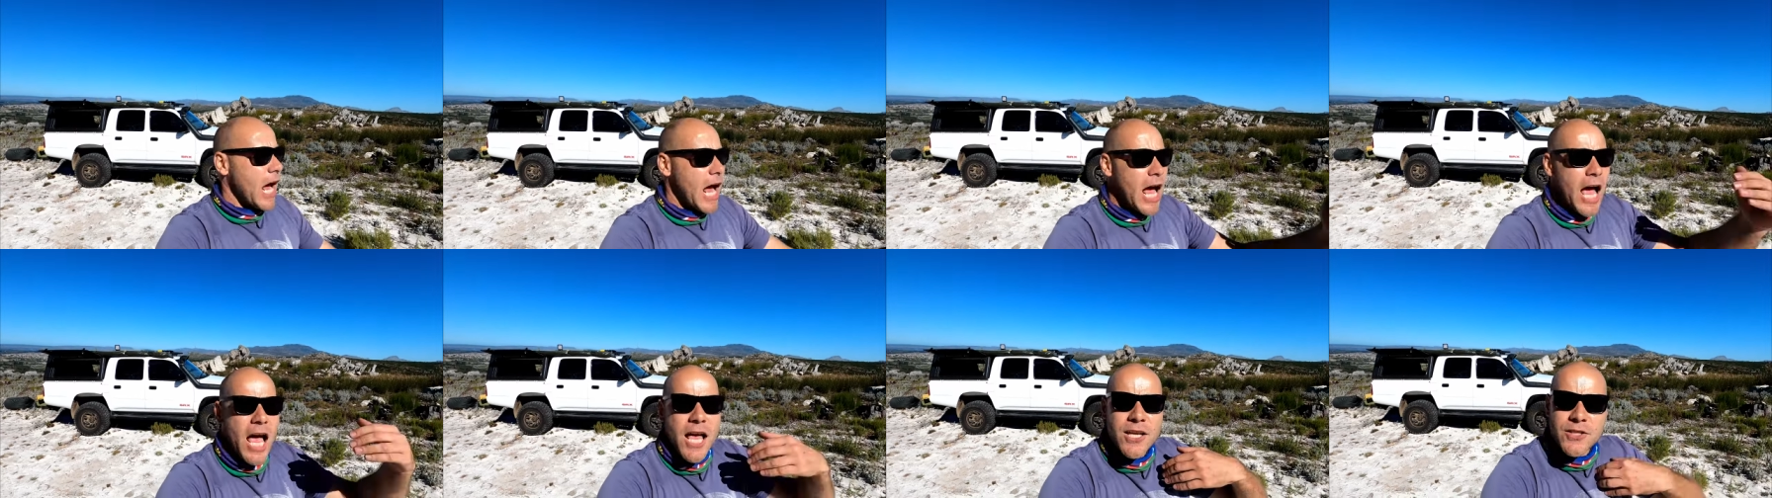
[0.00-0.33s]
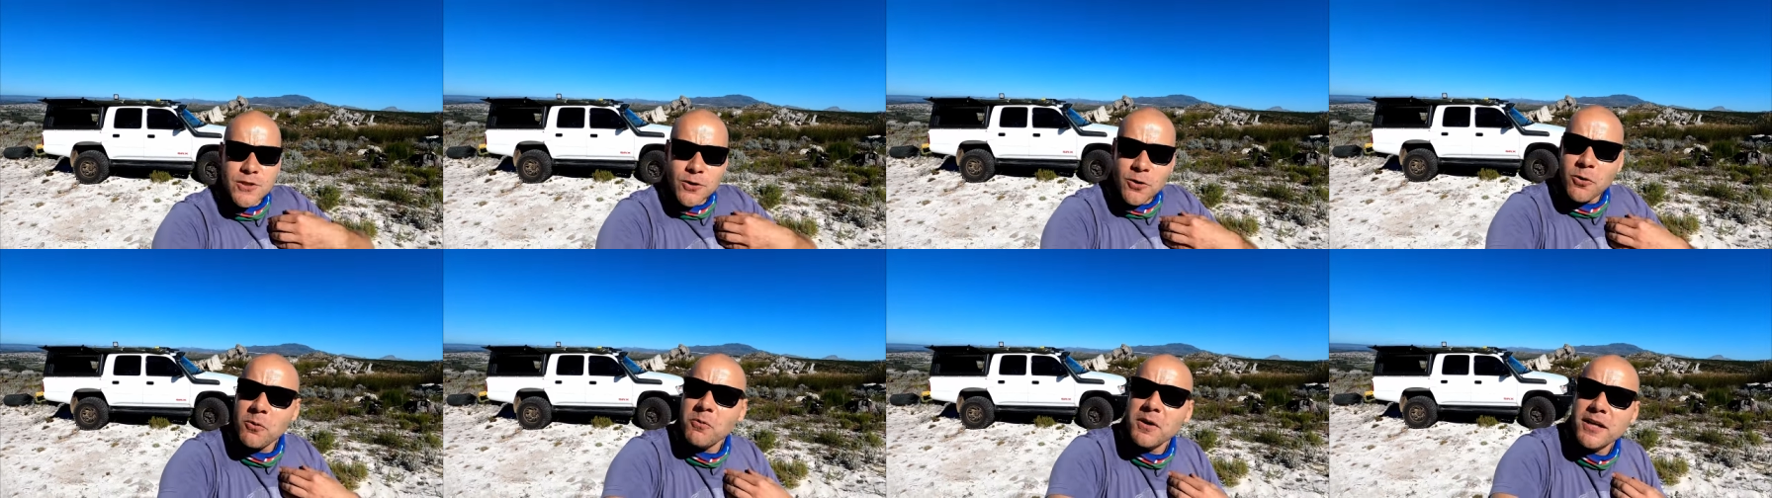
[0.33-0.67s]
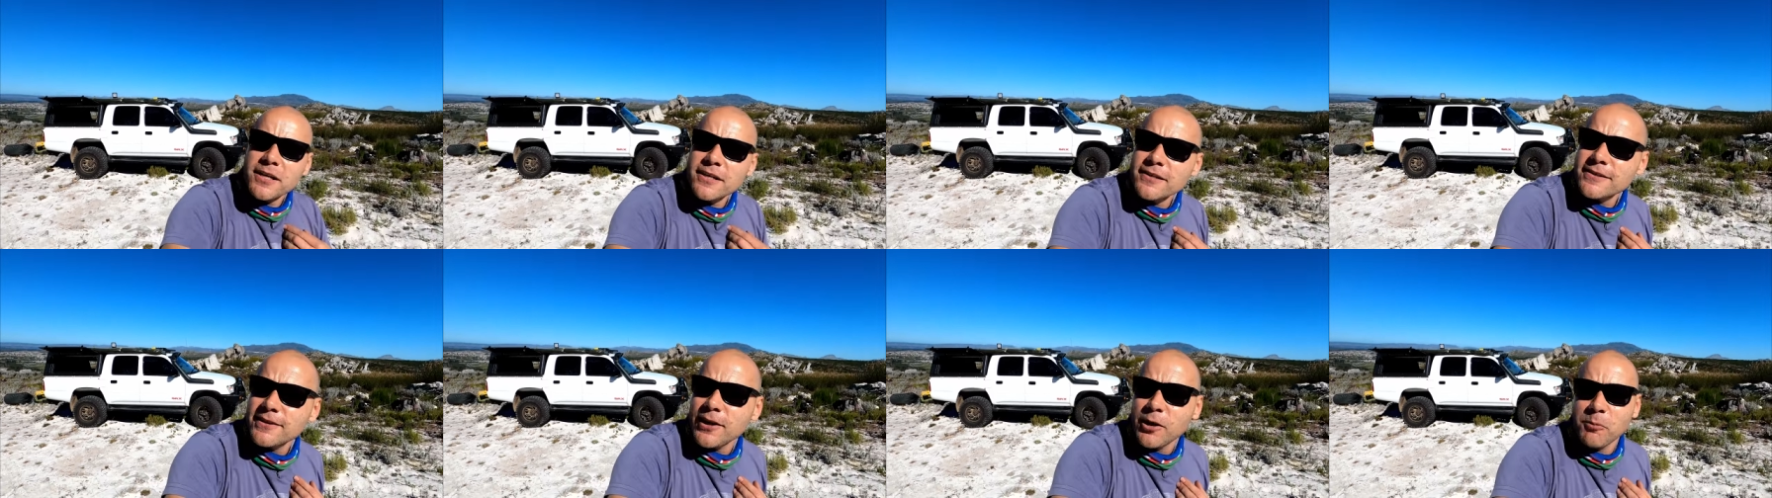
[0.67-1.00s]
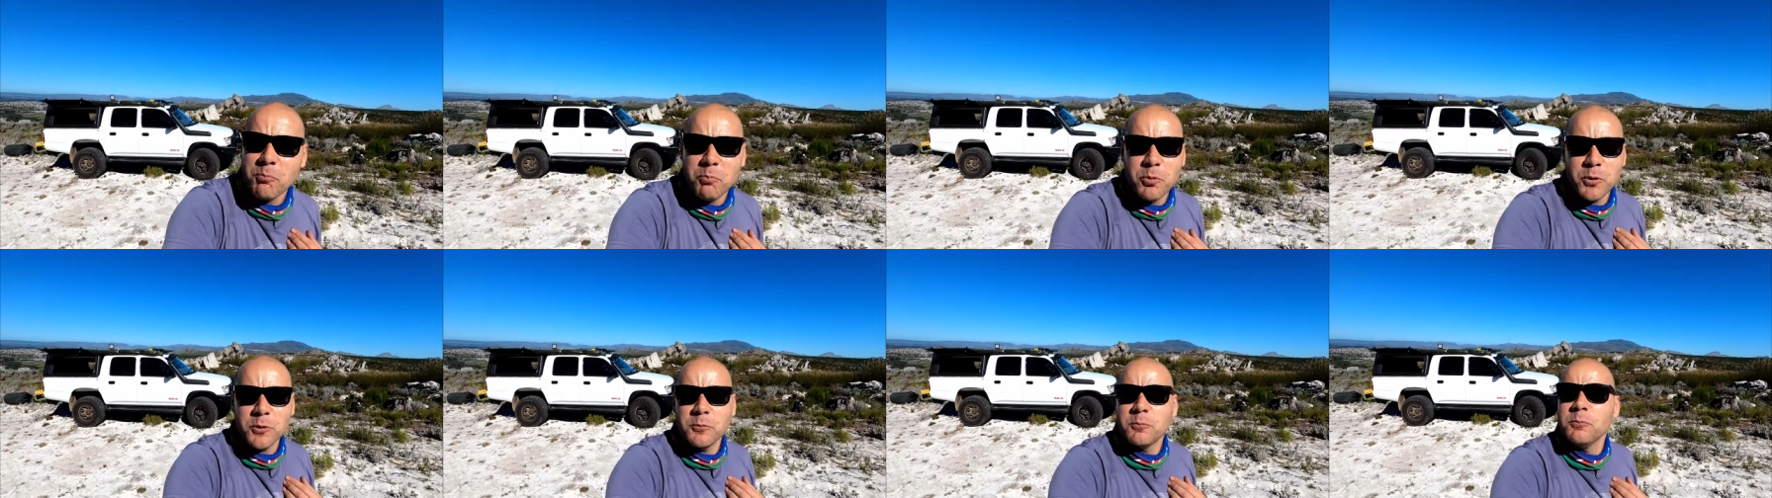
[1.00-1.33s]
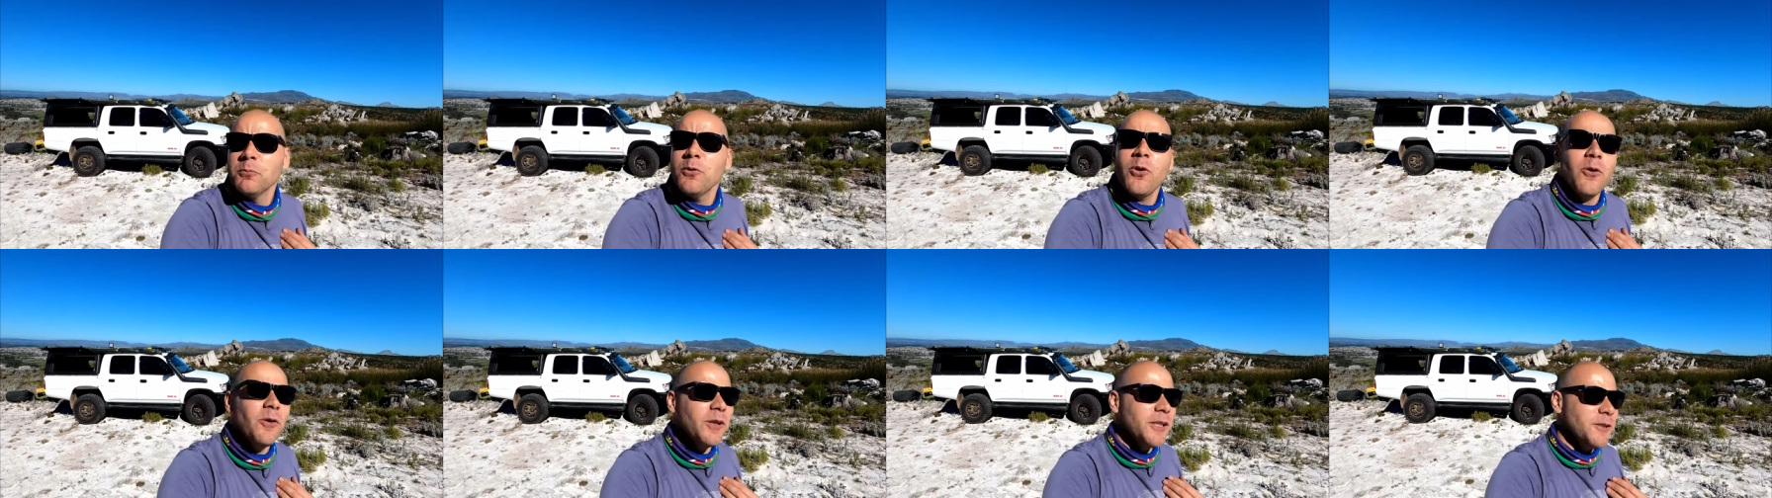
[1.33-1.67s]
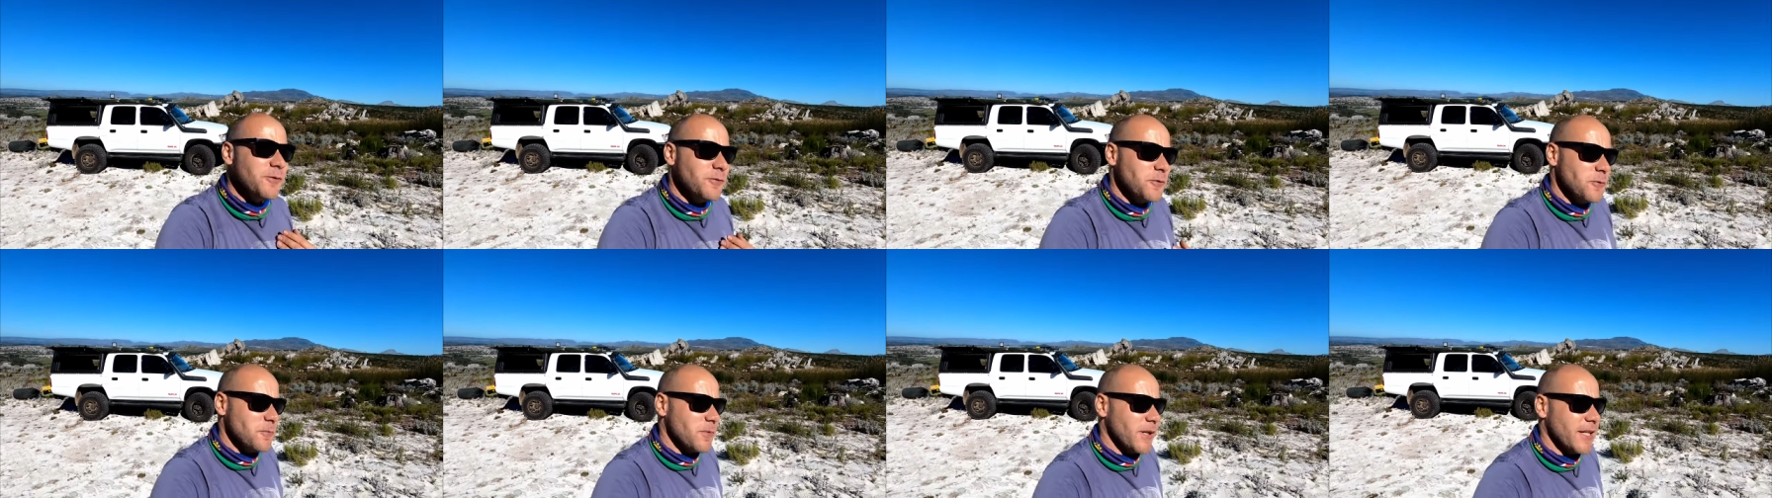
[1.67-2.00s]
As always, I'll put more
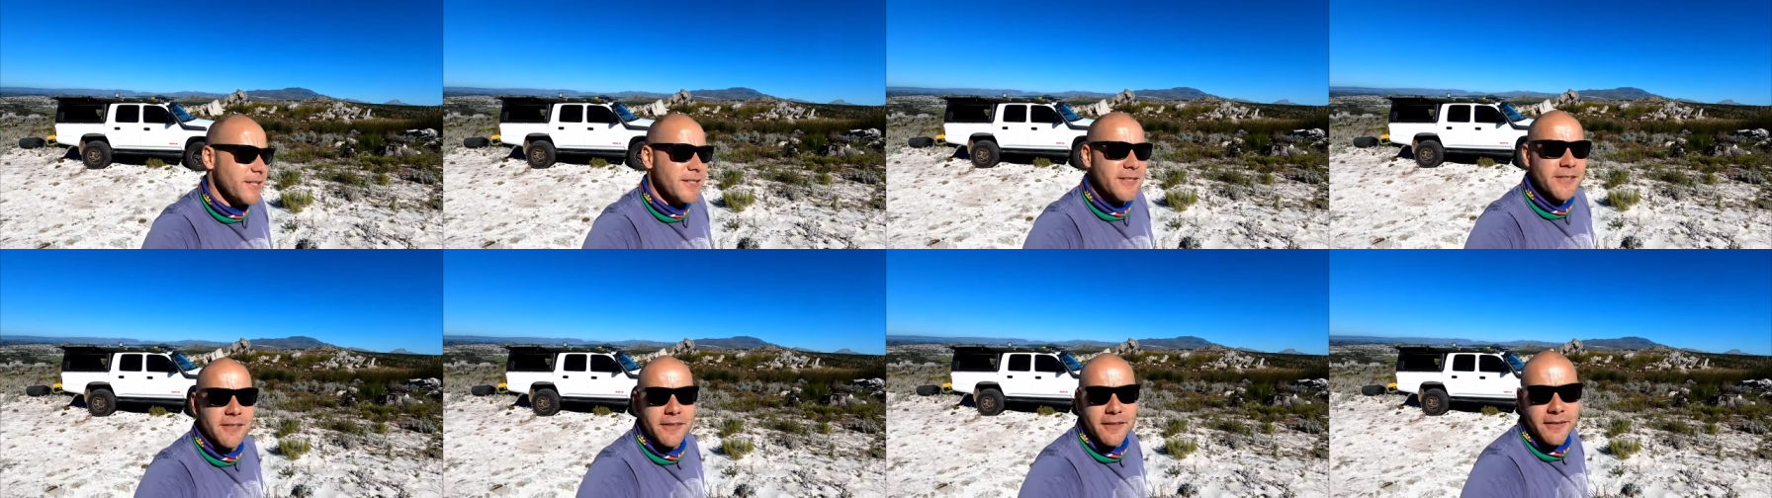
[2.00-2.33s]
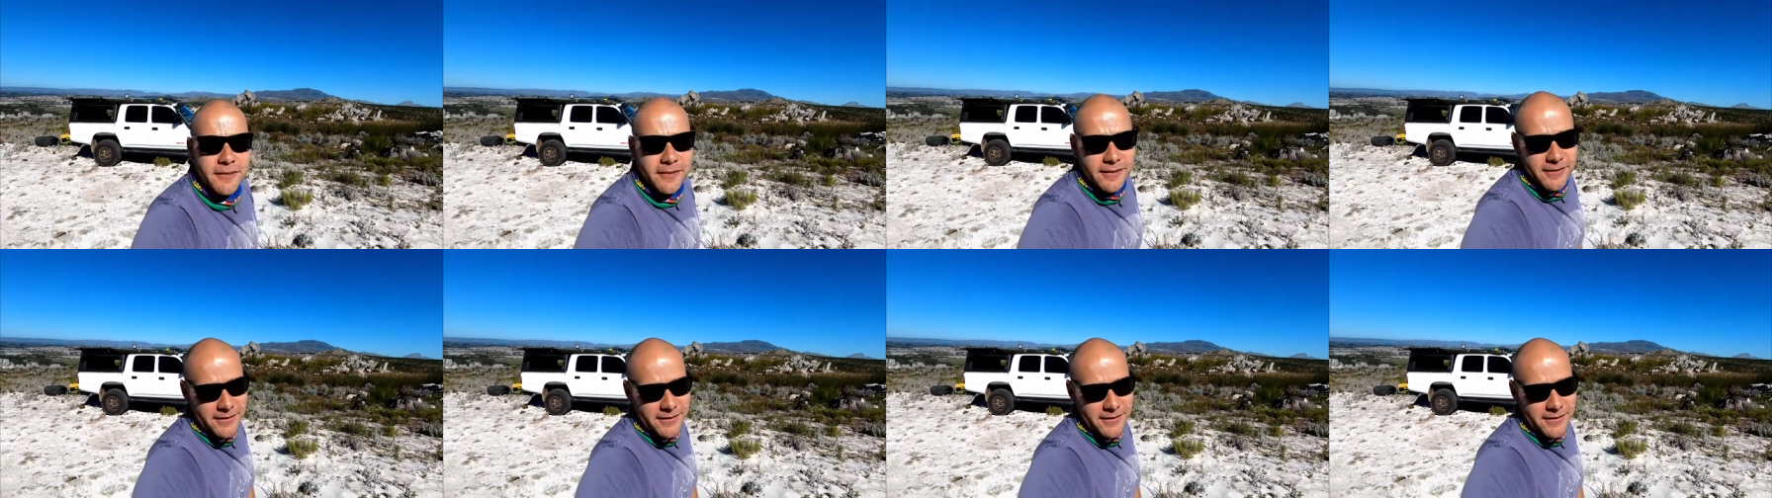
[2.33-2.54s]
information in the